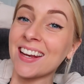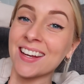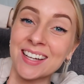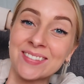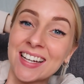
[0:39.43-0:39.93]
Hello
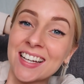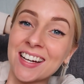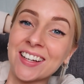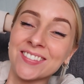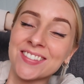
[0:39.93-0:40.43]
my
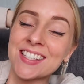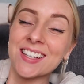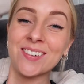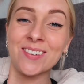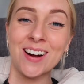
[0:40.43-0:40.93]
loves,
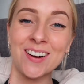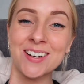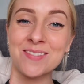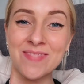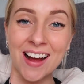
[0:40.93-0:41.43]

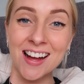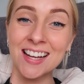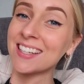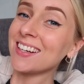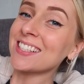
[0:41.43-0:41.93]
welcome
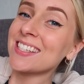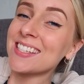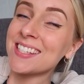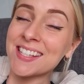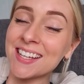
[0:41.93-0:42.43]
back, nice
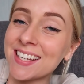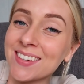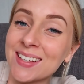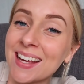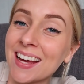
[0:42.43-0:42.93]
to see
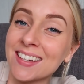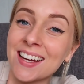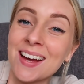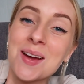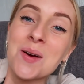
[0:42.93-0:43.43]
you again.
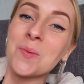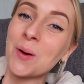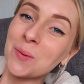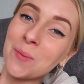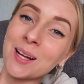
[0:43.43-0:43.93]

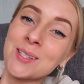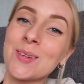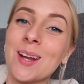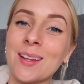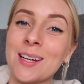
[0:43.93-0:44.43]
Welcome back to
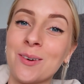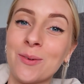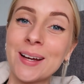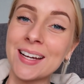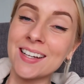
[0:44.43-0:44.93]
another little
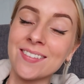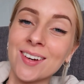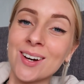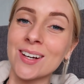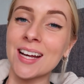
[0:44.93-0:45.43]
weekly
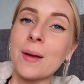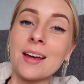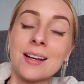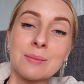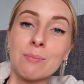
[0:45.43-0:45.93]
vlog.
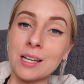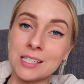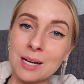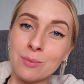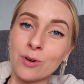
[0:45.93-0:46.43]
It is
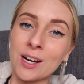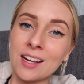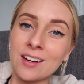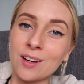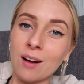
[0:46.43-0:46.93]
Monday
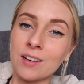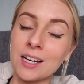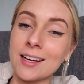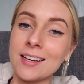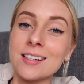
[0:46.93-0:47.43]
morning
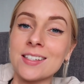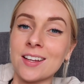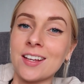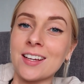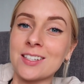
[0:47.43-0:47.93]
currently.
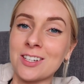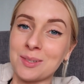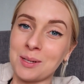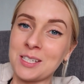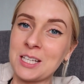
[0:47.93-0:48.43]
Sunny has
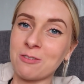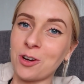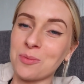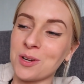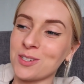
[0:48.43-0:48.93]
just been to the
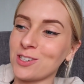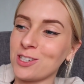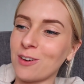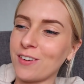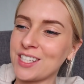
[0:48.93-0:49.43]
groomers.
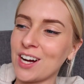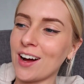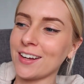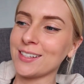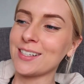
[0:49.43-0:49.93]
She's very
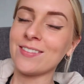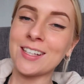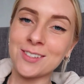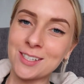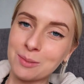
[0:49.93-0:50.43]
tired. I've
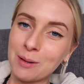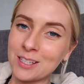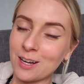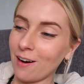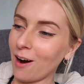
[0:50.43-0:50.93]
literally just
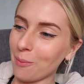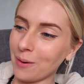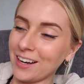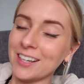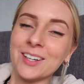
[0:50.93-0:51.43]
picked her up
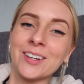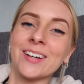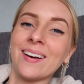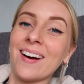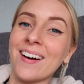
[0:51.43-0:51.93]
and look
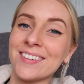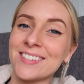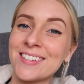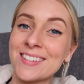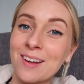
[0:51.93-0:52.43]
at her.
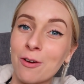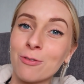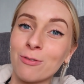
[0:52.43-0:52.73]
She's so